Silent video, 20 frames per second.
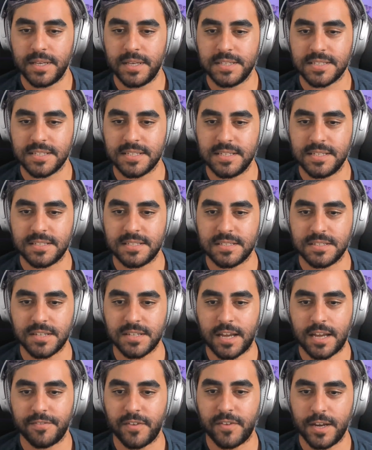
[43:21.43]
It's this
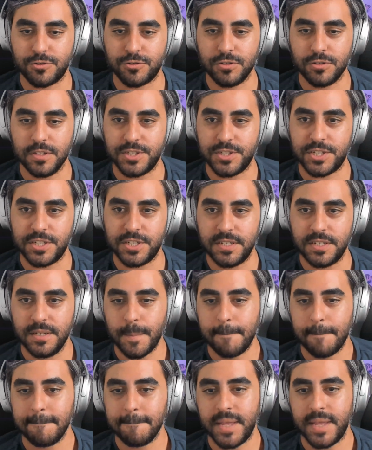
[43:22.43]
sci-fi trilogy.
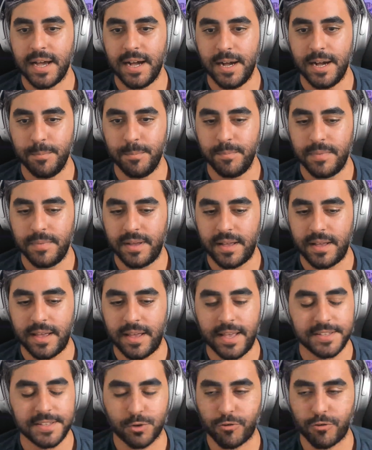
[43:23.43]
Um, yeah,
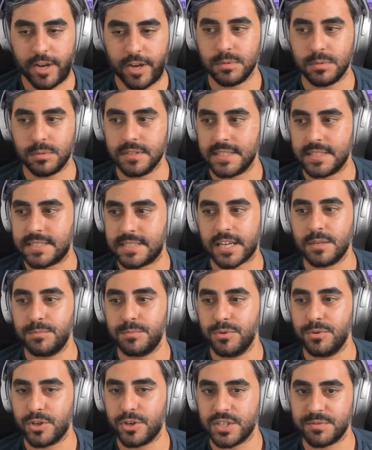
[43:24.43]
it's incredible. The
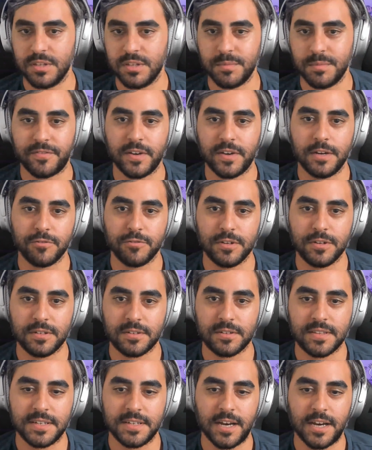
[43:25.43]
second book is probably my
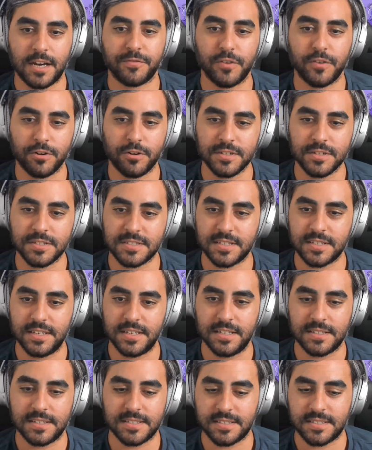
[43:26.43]
favorite, The Dark Forest.
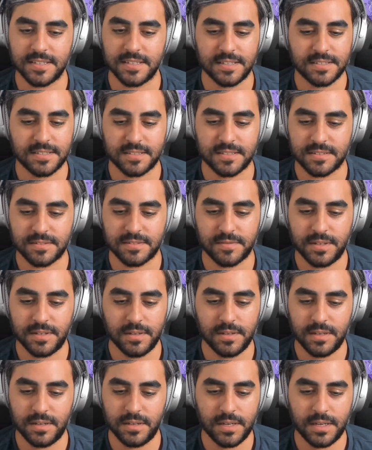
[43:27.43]
It's it's
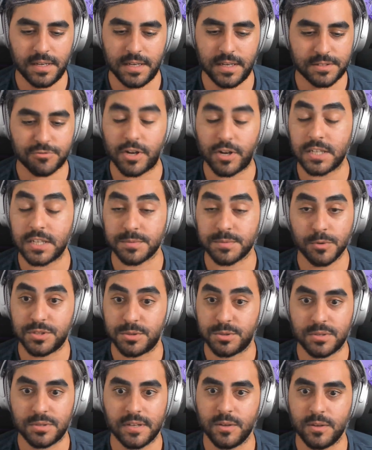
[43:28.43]
it transports
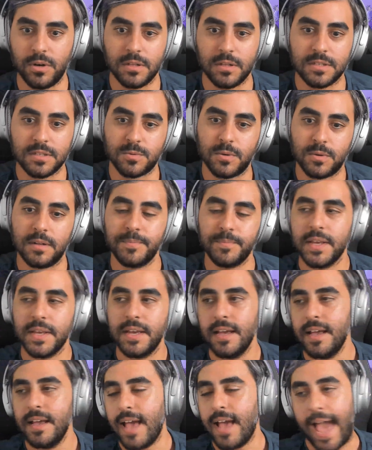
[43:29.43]
you to another world as well,
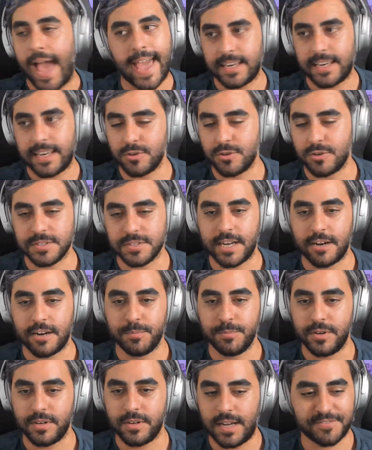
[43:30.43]
and of course Harry
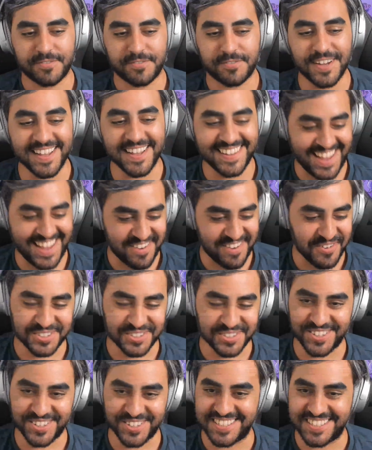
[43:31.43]
Potter. I've, I've
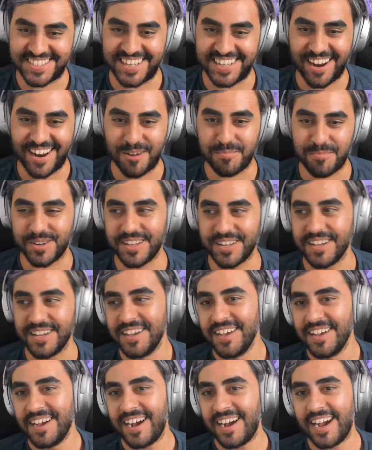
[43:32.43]
also got to say Harry Potter.
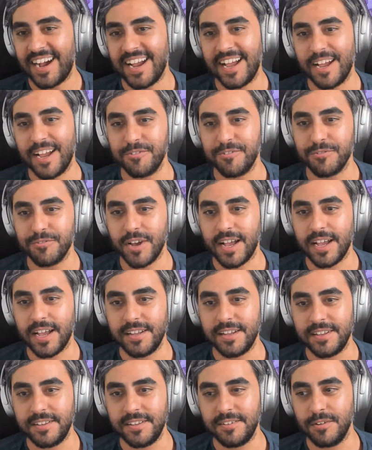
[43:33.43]
I, I,
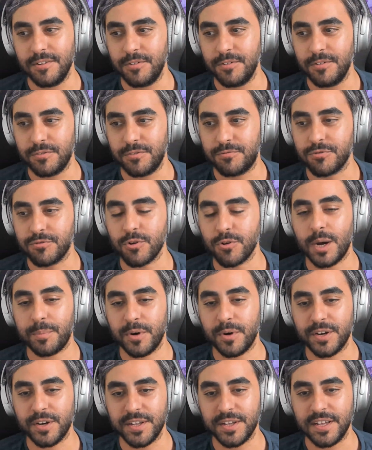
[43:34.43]
I grew up
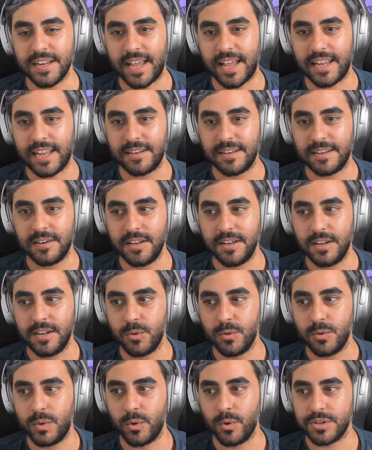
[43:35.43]
on it, and you
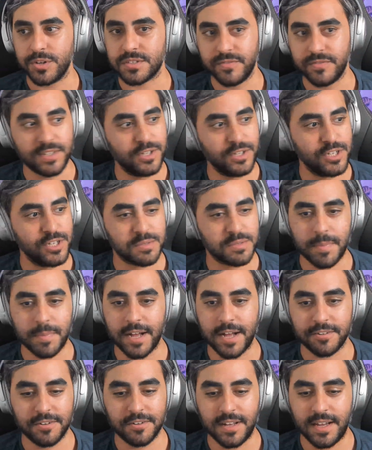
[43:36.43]
know we watch the videos. My
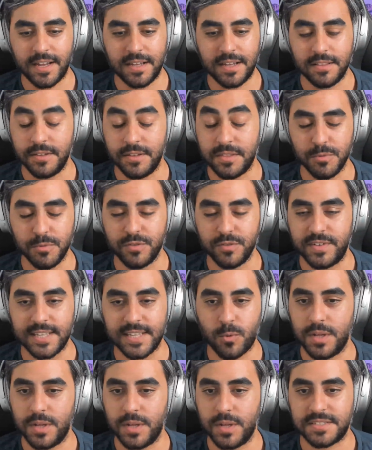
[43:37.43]
partner and I the movies
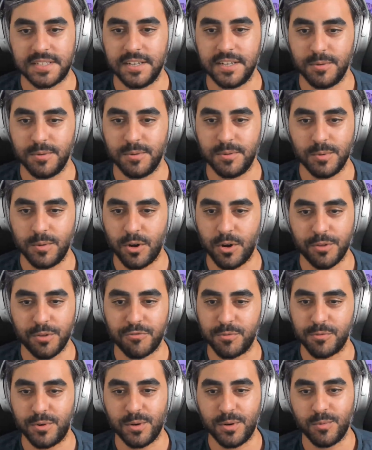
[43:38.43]
like once a year. We'll go
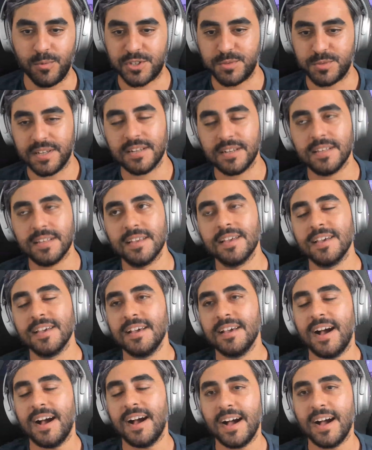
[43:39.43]
through them all and watch them again.
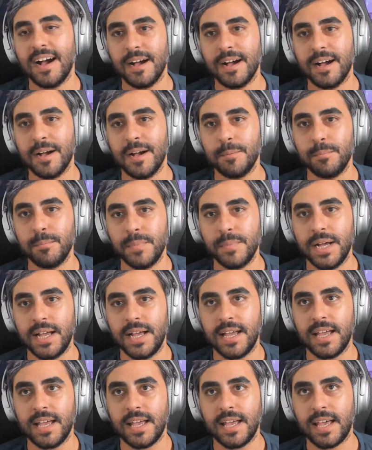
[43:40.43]
Um,
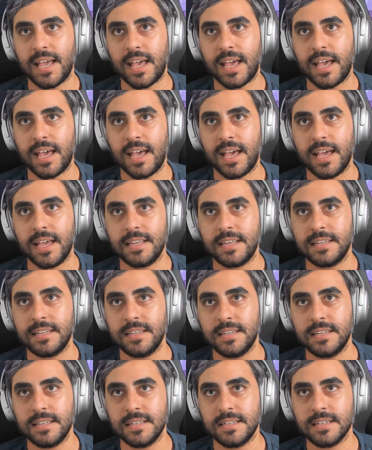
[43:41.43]

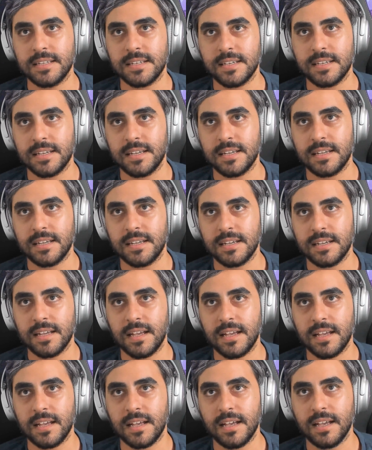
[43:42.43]
and
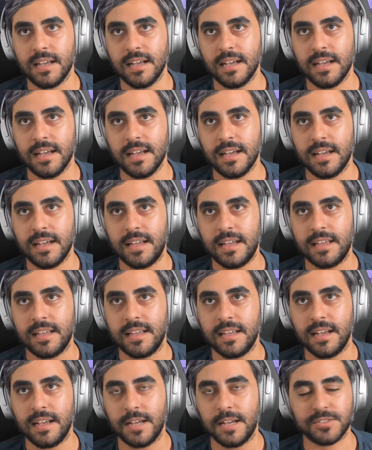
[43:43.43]
uh, I
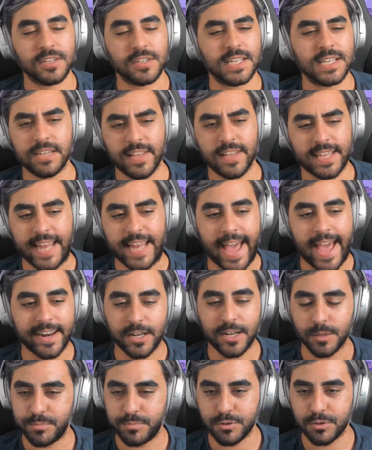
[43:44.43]
was going to give like an
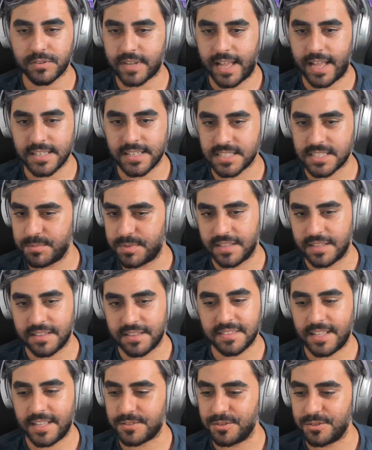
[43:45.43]
adult book answer, but I
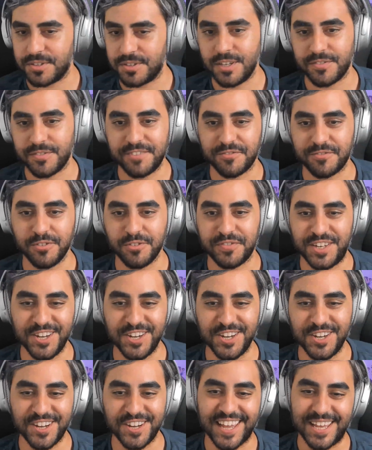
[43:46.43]
think that's good enough. And for
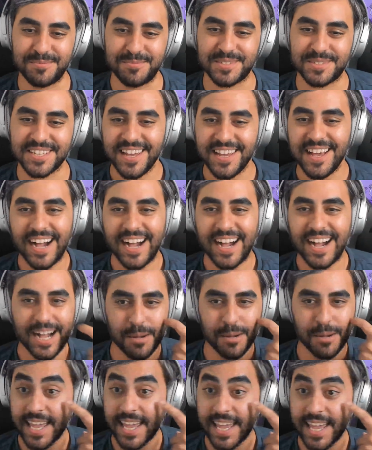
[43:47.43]
video games,
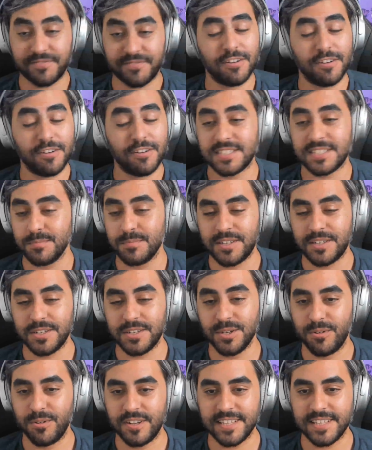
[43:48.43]
um, again, very similar to
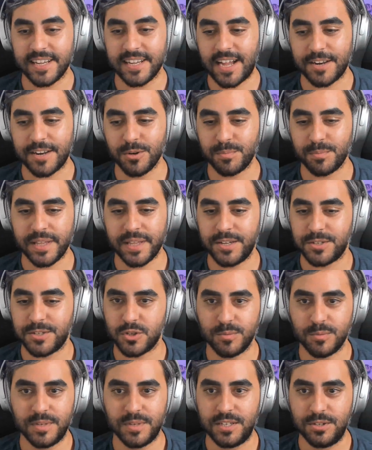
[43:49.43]
you, as like I don't play
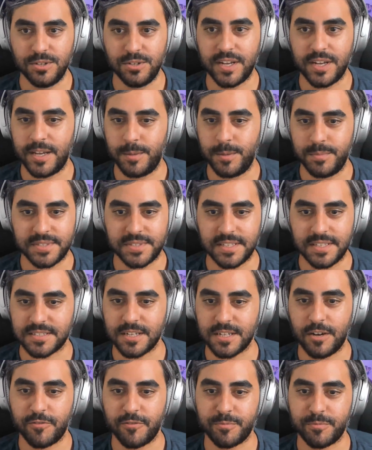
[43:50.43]
too many new games and
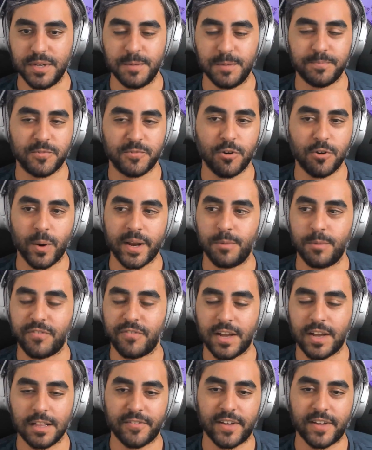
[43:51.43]
stuff, but growing
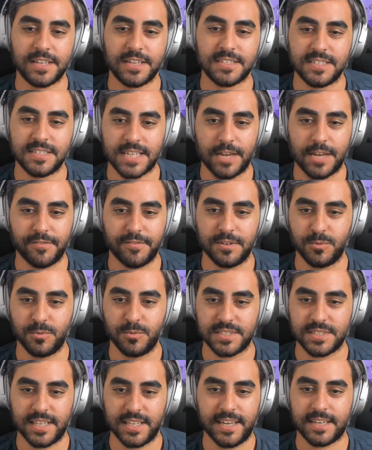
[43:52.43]
up, Final Fantasy VII
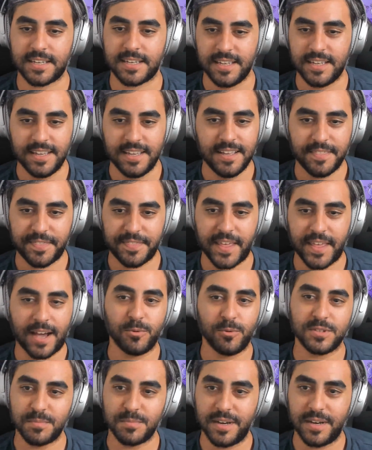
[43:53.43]
was like that
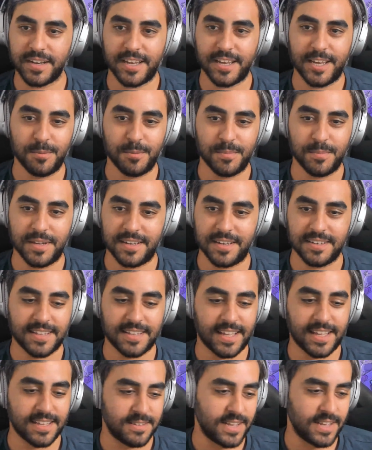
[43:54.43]
was my game, and
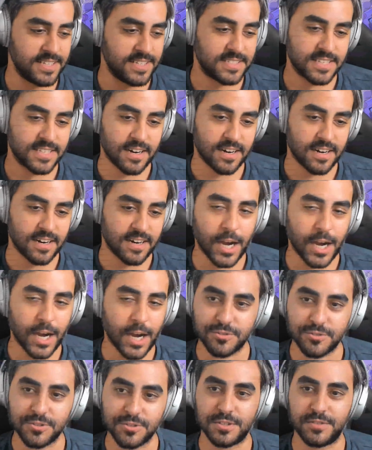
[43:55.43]
that I sunk
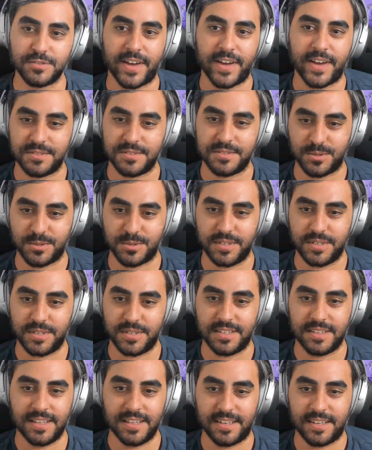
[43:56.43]
hundreds of hours into
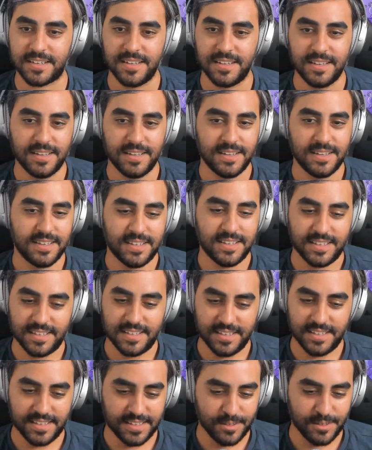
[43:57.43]
it, and like
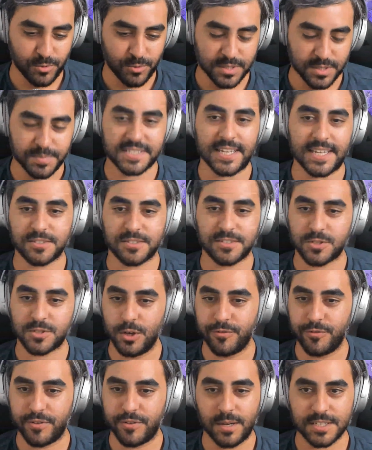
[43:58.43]
was obsessed
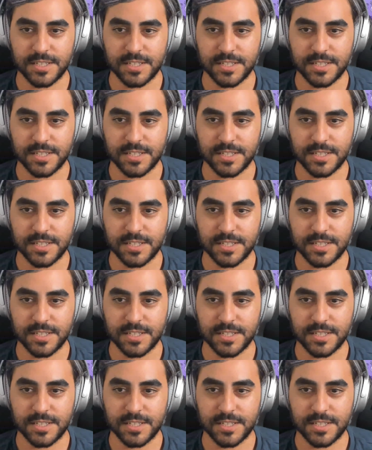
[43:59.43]
over it.